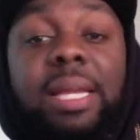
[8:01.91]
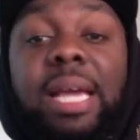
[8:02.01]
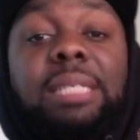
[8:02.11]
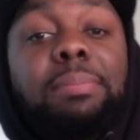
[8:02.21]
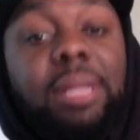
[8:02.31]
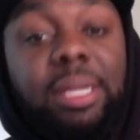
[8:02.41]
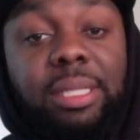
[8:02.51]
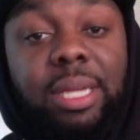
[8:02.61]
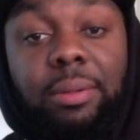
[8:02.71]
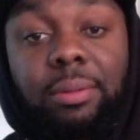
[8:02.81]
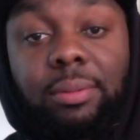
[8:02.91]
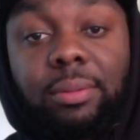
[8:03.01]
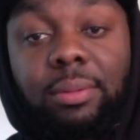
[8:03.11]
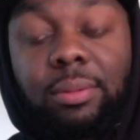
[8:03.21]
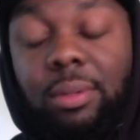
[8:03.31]
hasn't played yet.
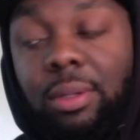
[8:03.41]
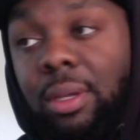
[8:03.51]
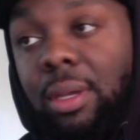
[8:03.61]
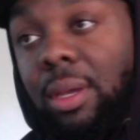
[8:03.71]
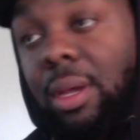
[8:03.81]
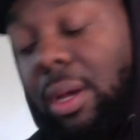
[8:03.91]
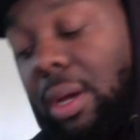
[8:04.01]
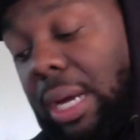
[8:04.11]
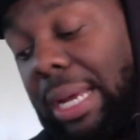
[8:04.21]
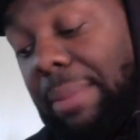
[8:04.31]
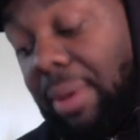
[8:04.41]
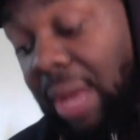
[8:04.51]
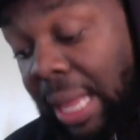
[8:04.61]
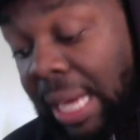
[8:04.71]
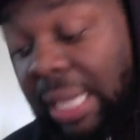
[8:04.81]
But
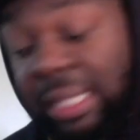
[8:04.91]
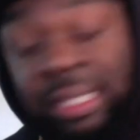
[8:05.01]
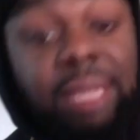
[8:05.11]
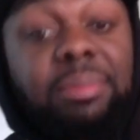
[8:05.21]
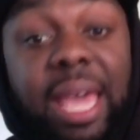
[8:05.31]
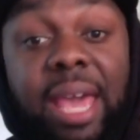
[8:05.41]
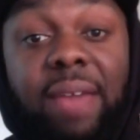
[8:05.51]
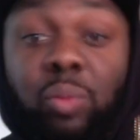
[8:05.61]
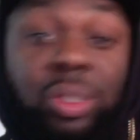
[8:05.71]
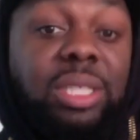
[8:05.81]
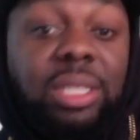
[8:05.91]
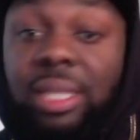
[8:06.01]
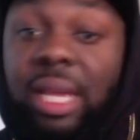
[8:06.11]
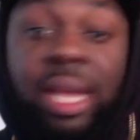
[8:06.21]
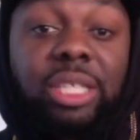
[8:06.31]
a lot of these teams have, which is a
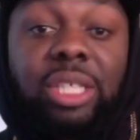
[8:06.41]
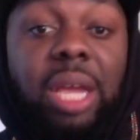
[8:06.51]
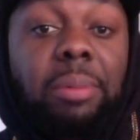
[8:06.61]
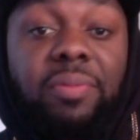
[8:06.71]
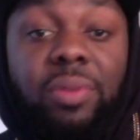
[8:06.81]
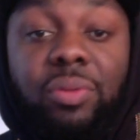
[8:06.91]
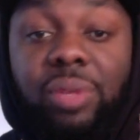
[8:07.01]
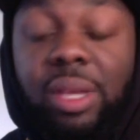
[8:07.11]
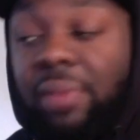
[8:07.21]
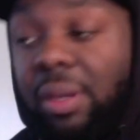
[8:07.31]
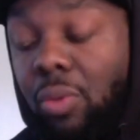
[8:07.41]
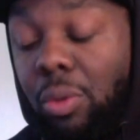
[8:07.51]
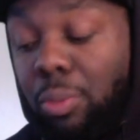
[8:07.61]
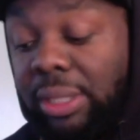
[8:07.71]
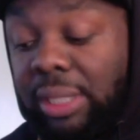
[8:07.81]
dang shame. If you've given up more
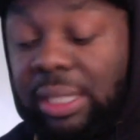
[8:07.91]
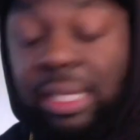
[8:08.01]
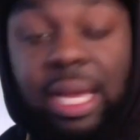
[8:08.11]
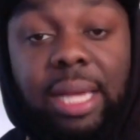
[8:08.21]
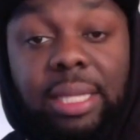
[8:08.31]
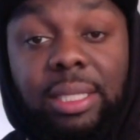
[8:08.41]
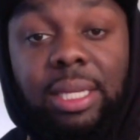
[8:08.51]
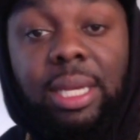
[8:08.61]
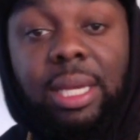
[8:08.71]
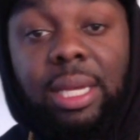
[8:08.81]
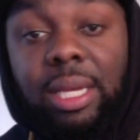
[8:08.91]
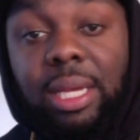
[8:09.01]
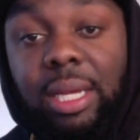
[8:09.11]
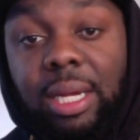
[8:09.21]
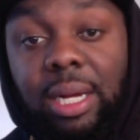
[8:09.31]
points than these guys,
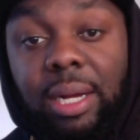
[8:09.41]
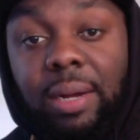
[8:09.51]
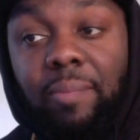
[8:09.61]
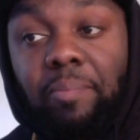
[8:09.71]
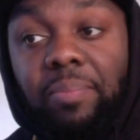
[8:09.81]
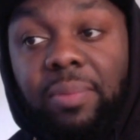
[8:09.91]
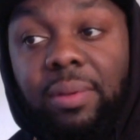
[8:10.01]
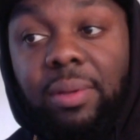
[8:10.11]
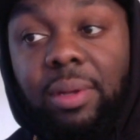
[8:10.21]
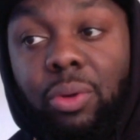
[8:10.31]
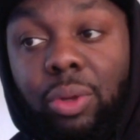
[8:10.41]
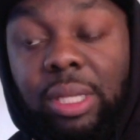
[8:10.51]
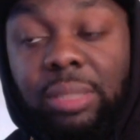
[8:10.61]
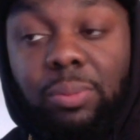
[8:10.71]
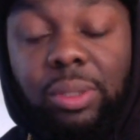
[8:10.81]
or
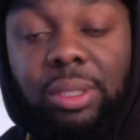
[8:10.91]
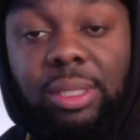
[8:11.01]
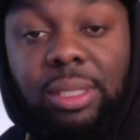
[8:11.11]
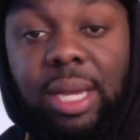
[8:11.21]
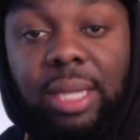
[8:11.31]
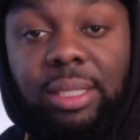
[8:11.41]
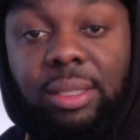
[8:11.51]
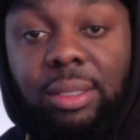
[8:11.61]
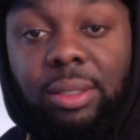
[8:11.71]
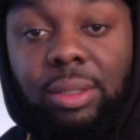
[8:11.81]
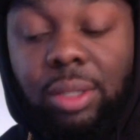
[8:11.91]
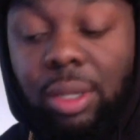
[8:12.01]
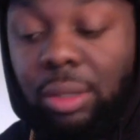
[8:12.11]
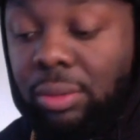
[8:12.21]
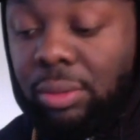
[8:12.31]
less points than these guys, and you know,